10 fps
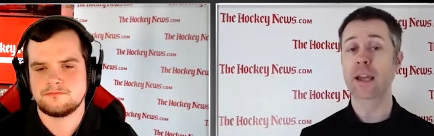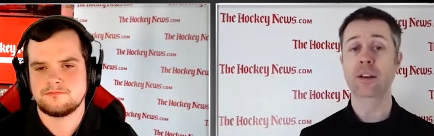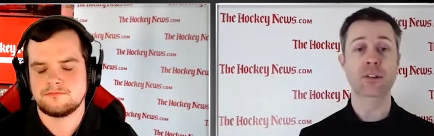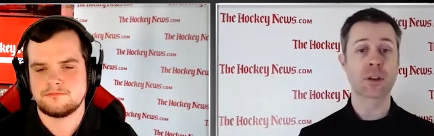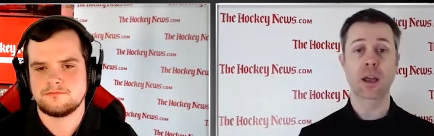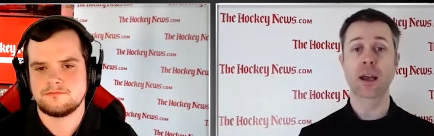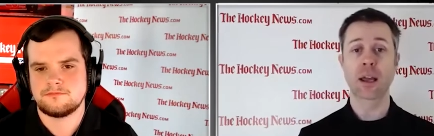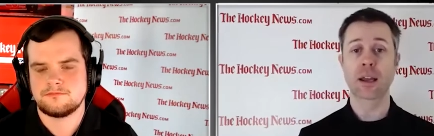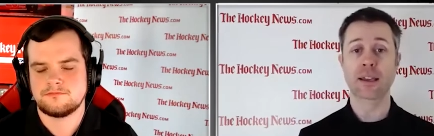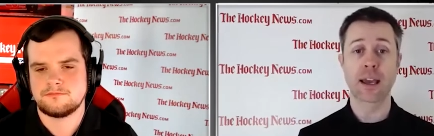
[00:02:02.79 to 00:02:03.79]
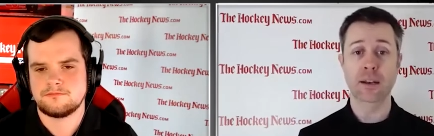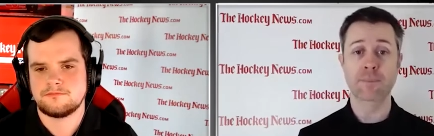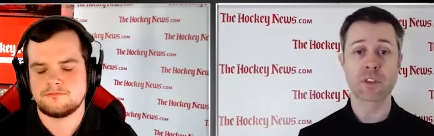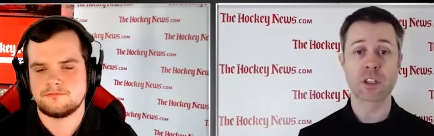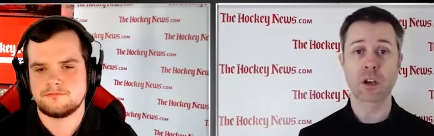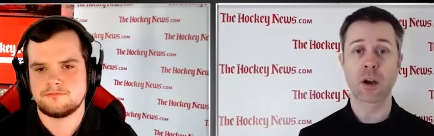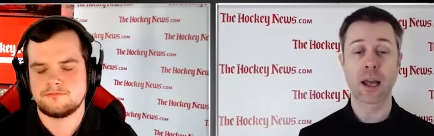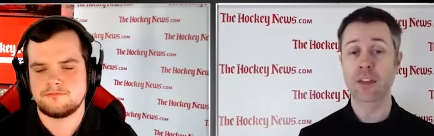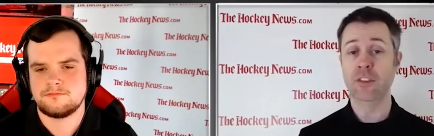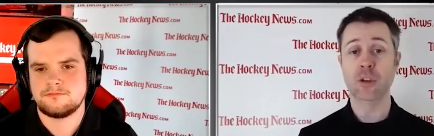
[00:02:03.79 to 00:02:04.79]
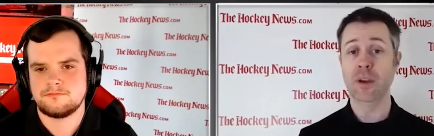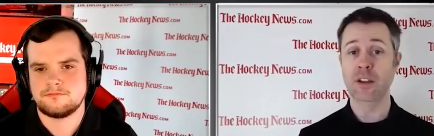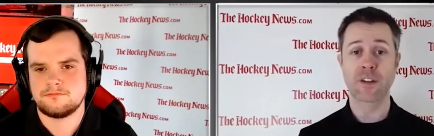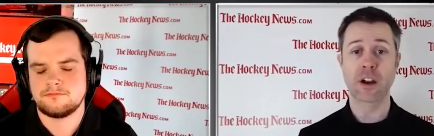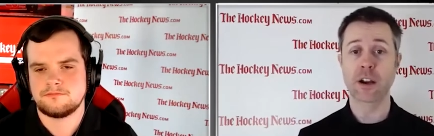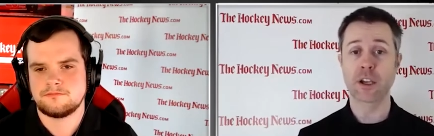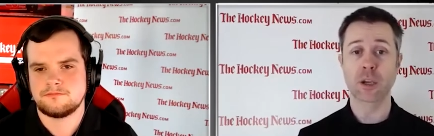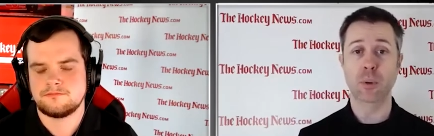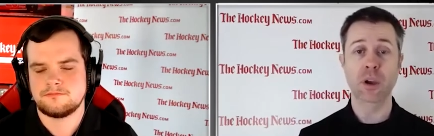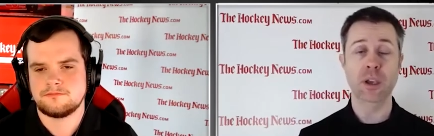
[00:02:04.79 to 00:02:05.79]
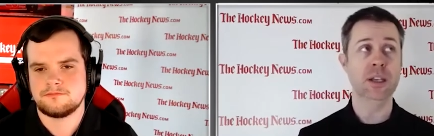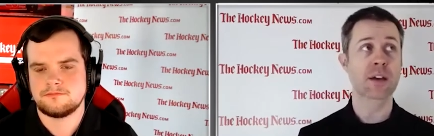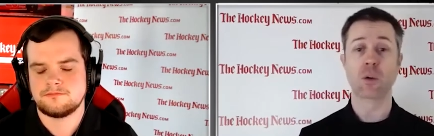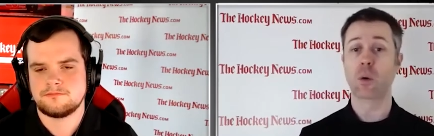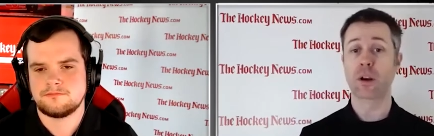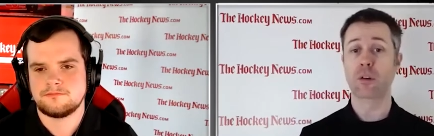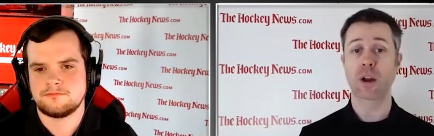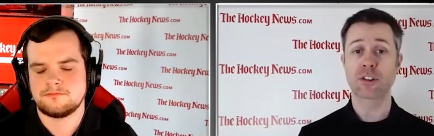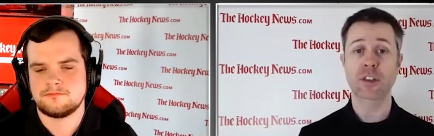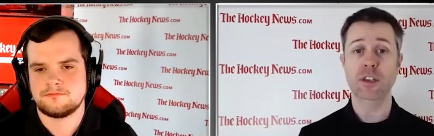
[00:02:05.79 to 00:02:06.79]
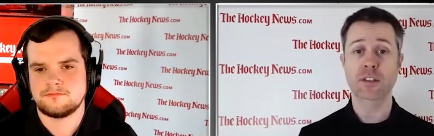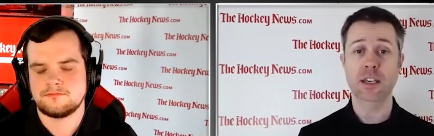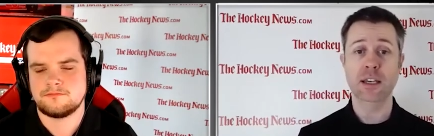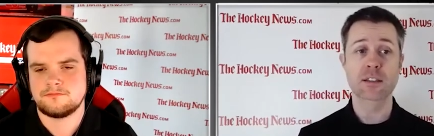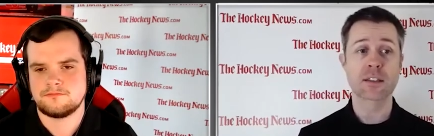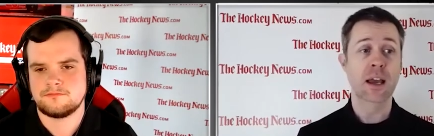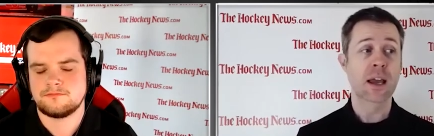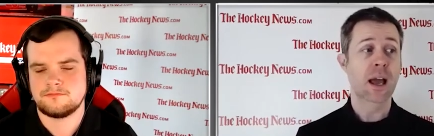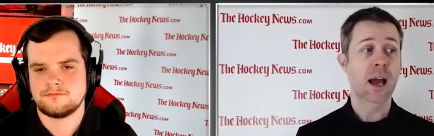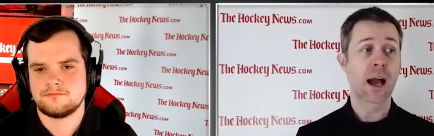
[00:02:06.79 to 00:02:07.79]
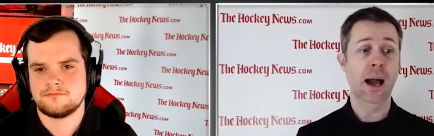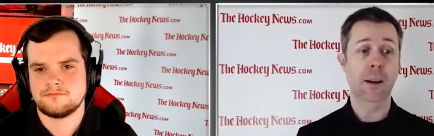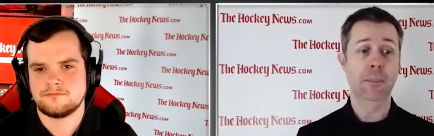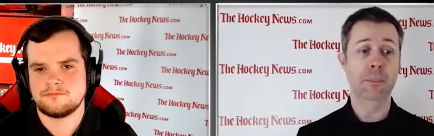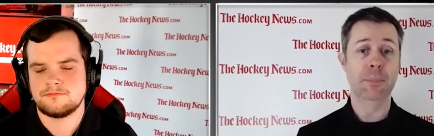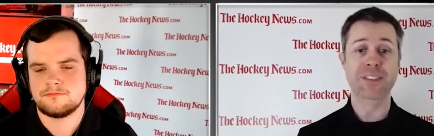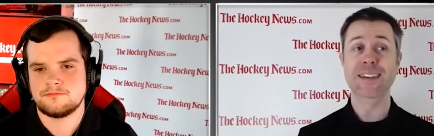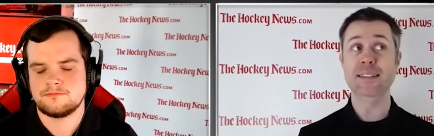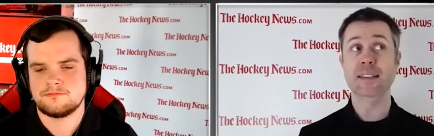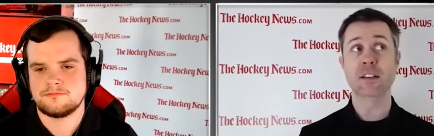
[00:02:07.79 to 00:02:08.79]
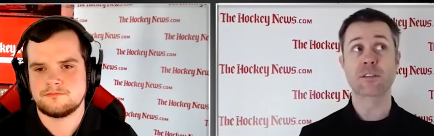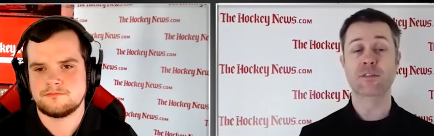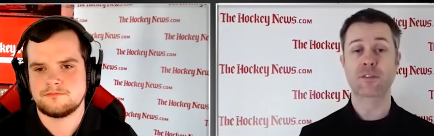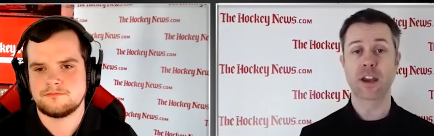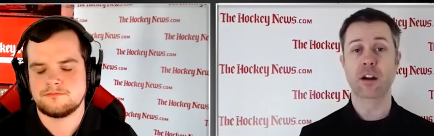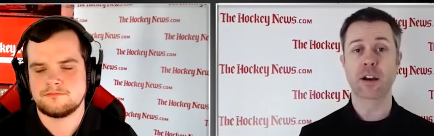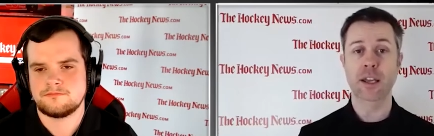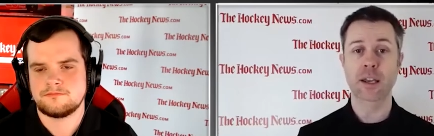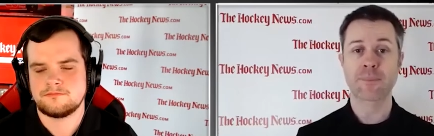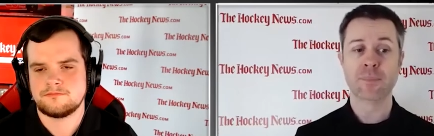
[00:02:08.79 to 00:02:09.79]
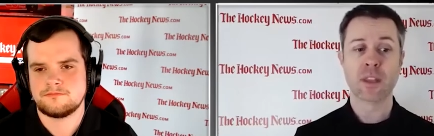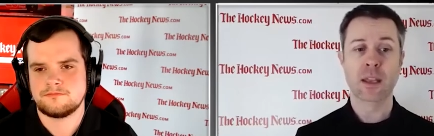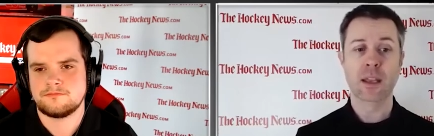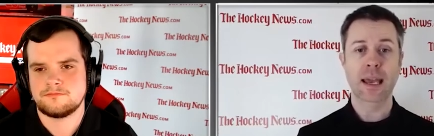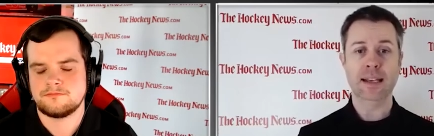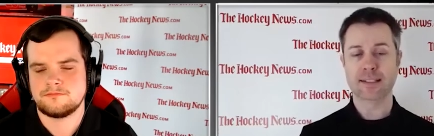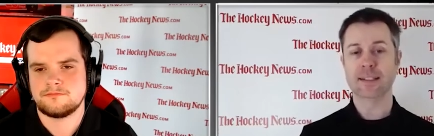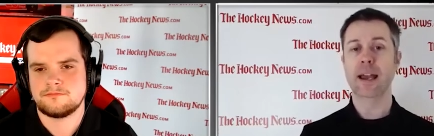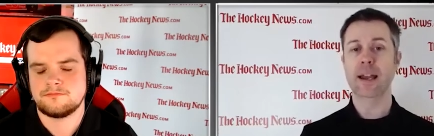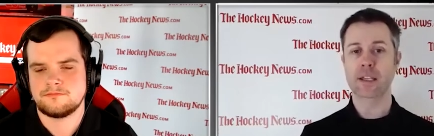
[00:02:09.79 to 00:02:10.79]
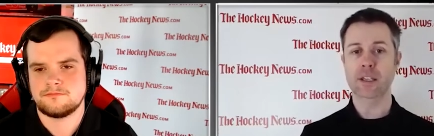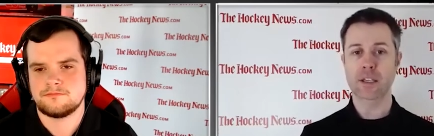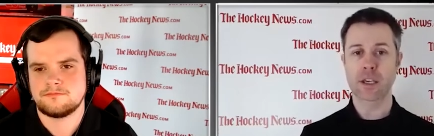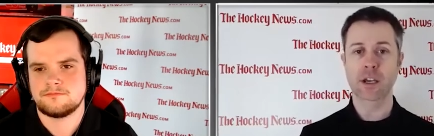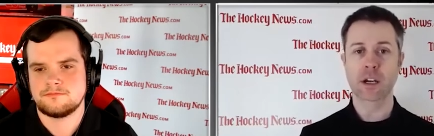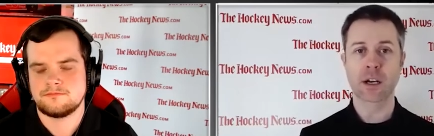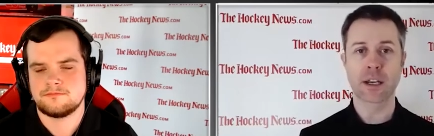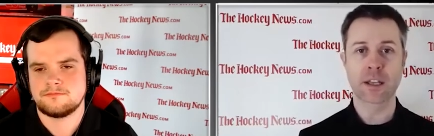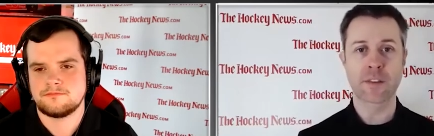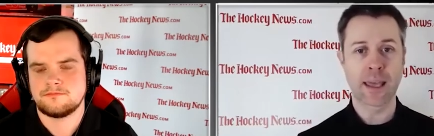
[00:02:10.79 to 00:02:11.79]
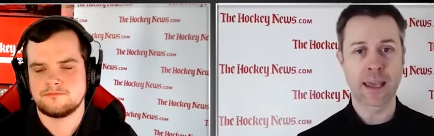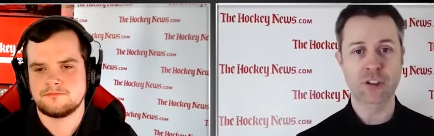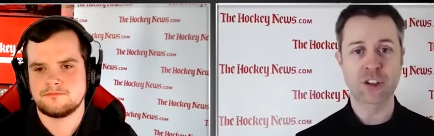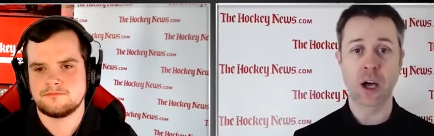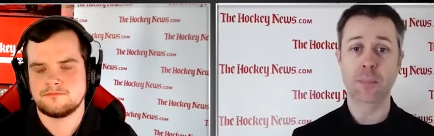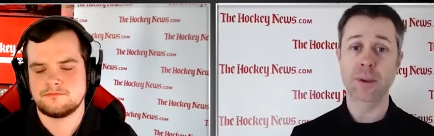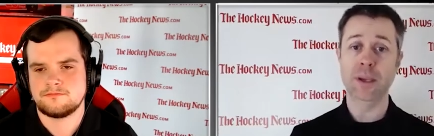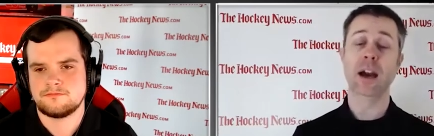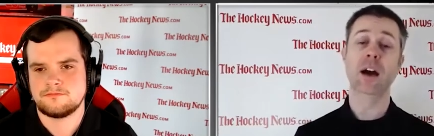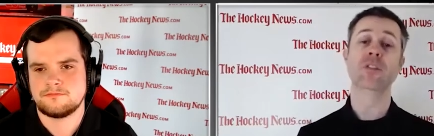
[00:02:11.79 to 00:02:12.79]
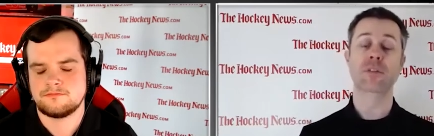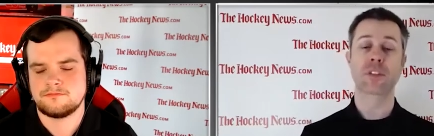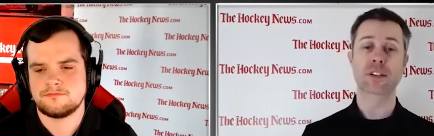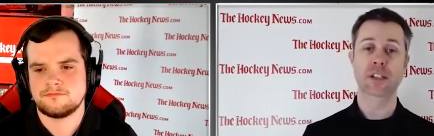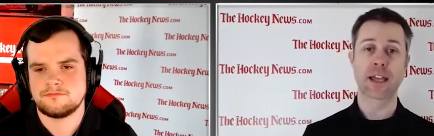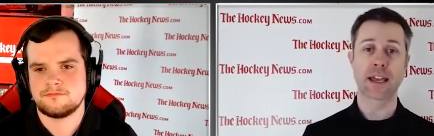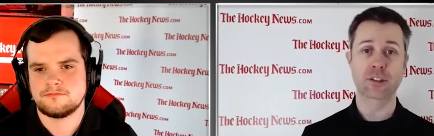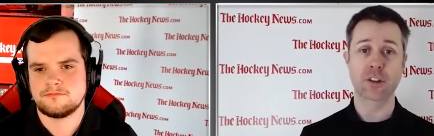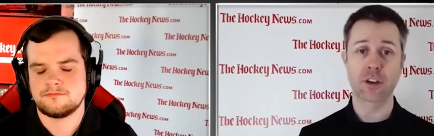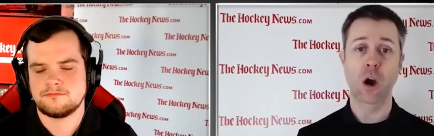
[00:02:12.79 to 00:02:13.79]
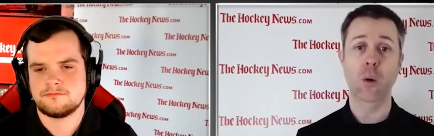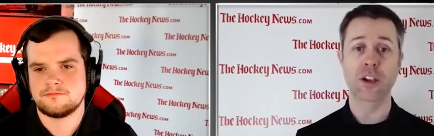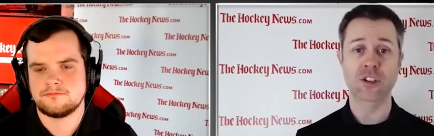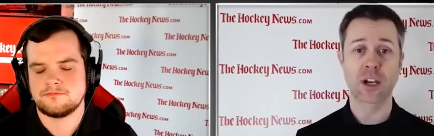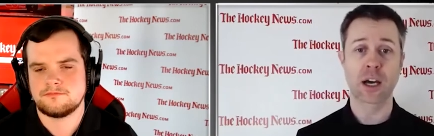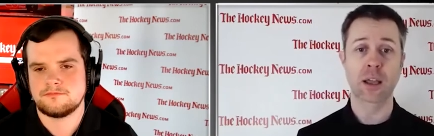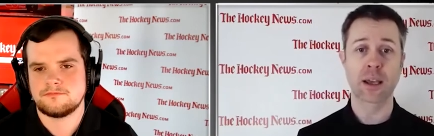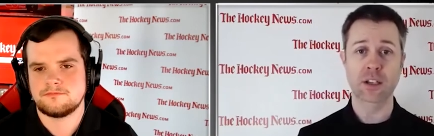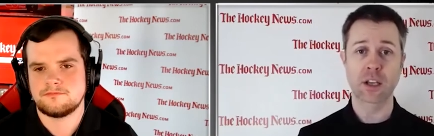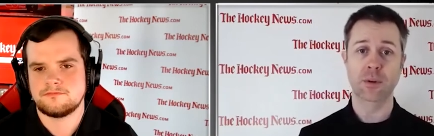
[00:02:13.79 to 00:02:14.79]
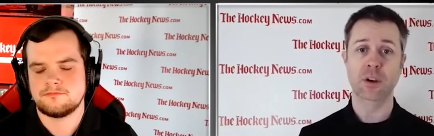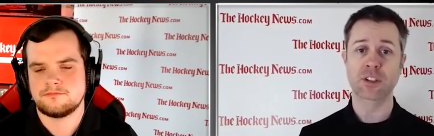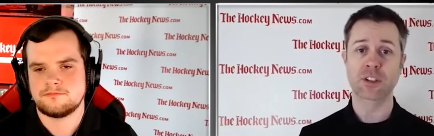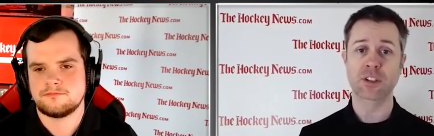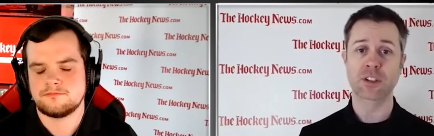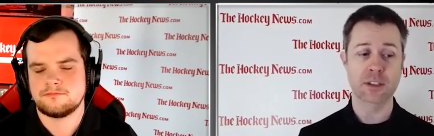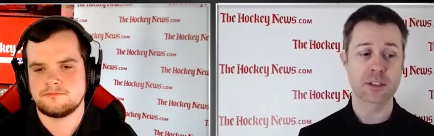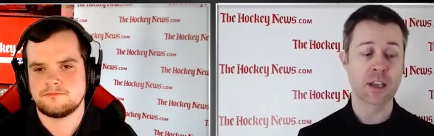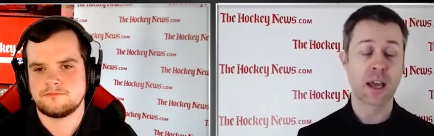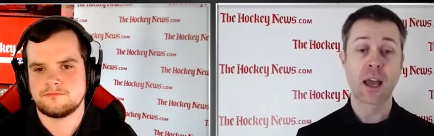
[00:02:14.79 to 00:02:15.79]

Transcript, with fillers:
Speaker 1: And again, you know, I think you made a very good point. You never want to rush these kids. But this is a very exciting year in the AHL because of the delay to the OHL and WHL seasons.